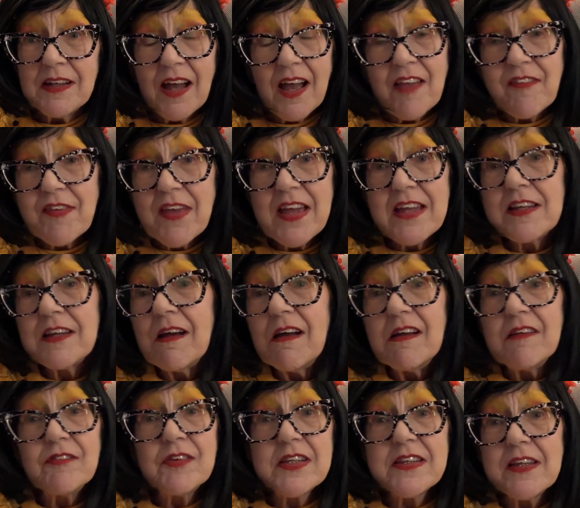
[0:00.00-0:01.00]
I've had
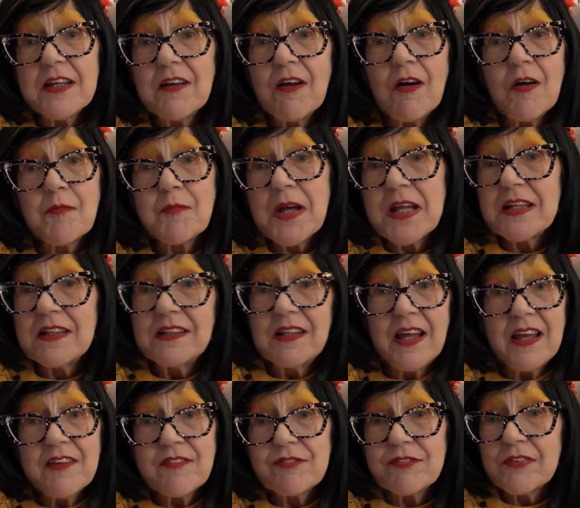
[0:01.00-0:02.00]
everything all my
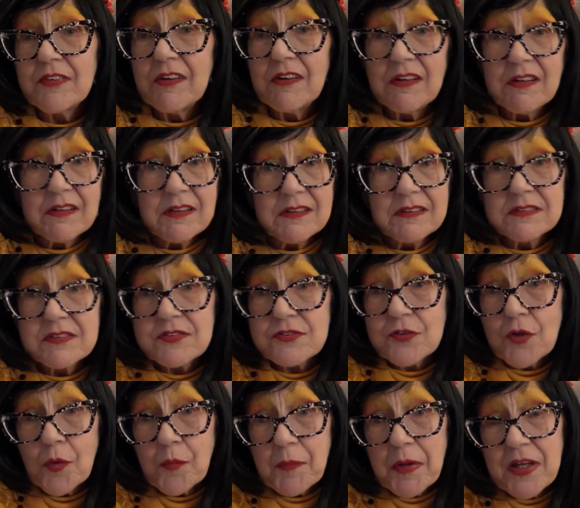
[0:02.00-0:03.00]
life, oh,
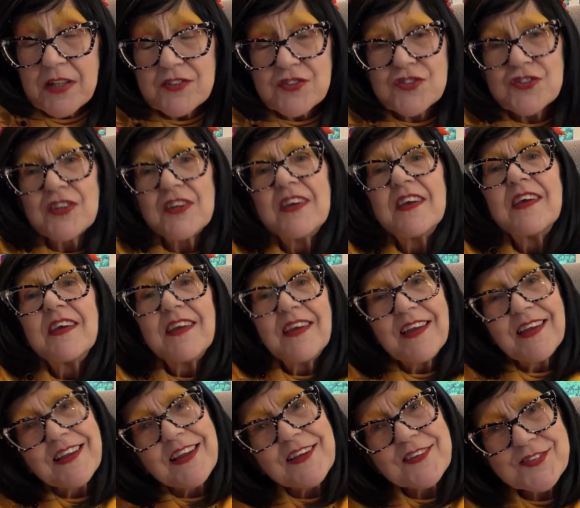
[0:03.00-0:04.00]
so much.
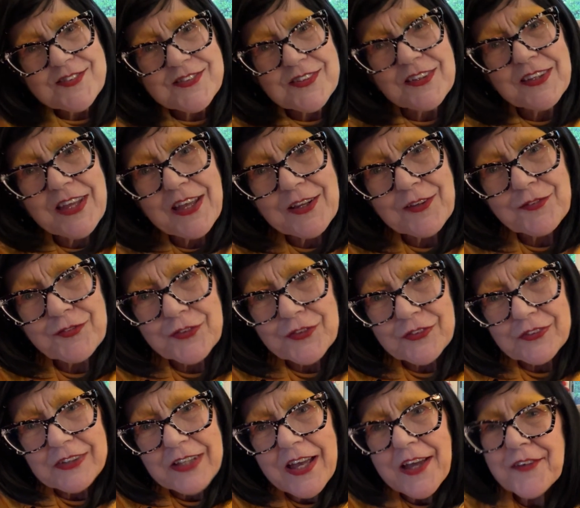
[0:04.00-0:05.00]
And I still had a
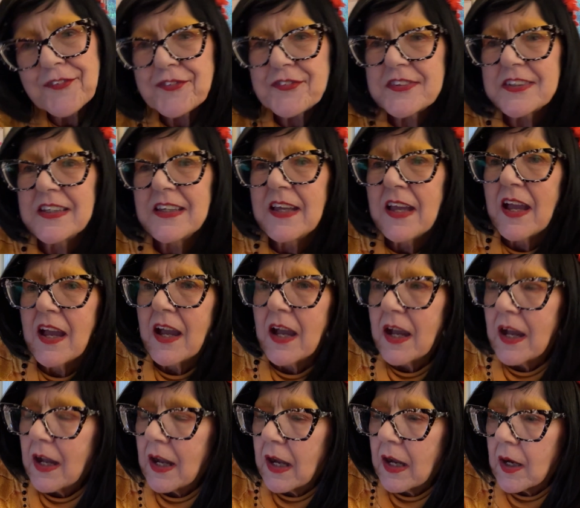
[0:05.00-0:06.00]
few left.
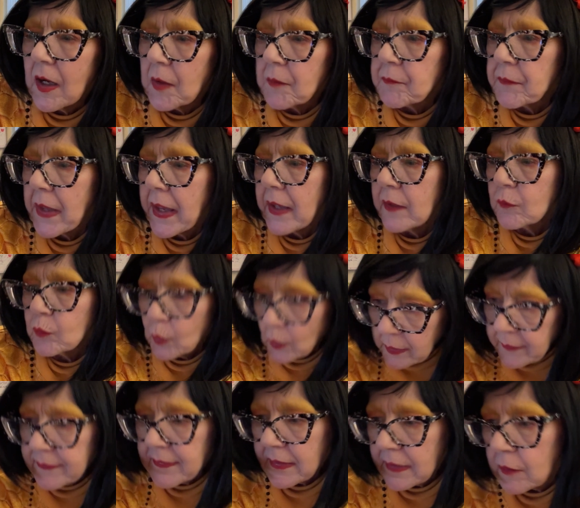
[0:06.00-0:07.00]
I had
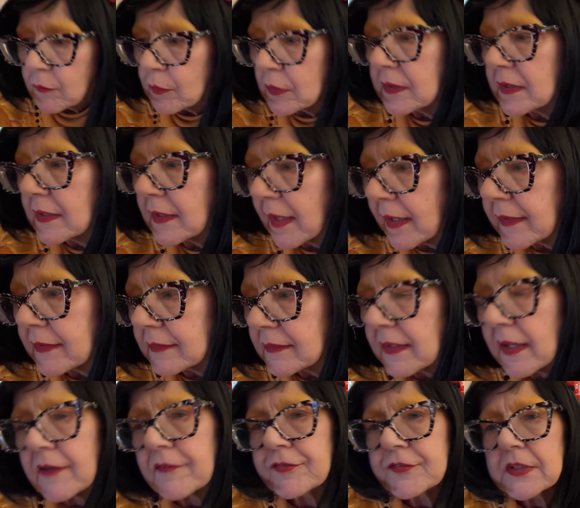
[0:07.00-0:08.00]
1 that I really like
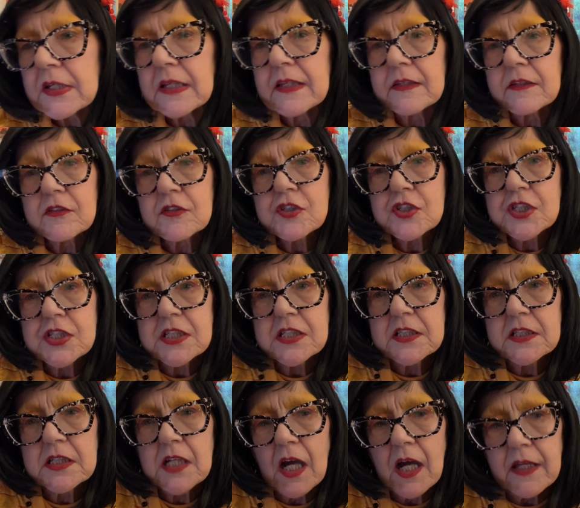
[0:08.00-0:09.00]
left, and
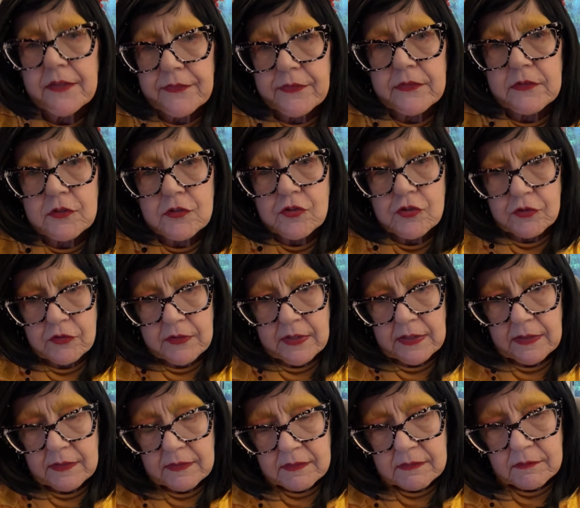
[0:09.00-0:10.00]
she'd gotten the 2
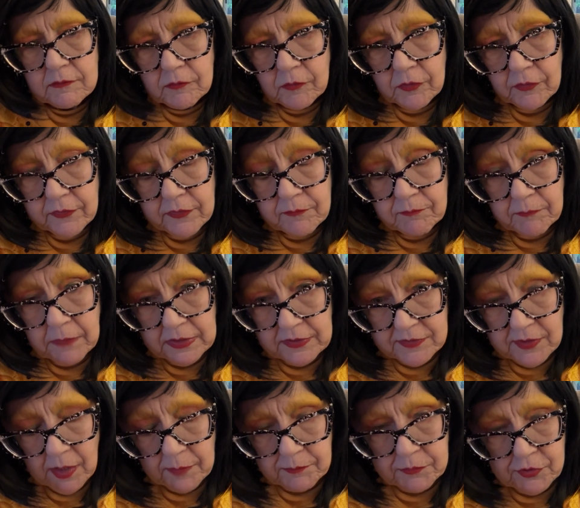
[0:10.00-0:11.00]
that were my
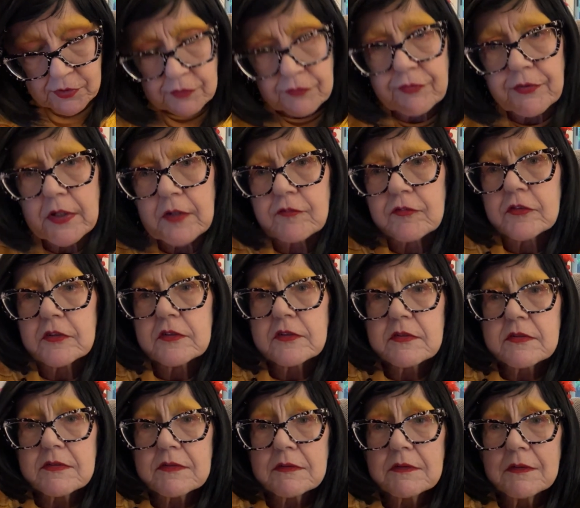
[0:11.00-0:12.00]
top 2
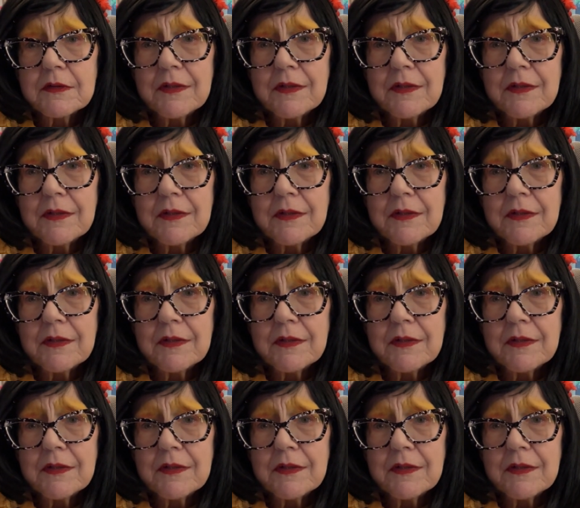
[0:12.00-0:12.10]
favorites.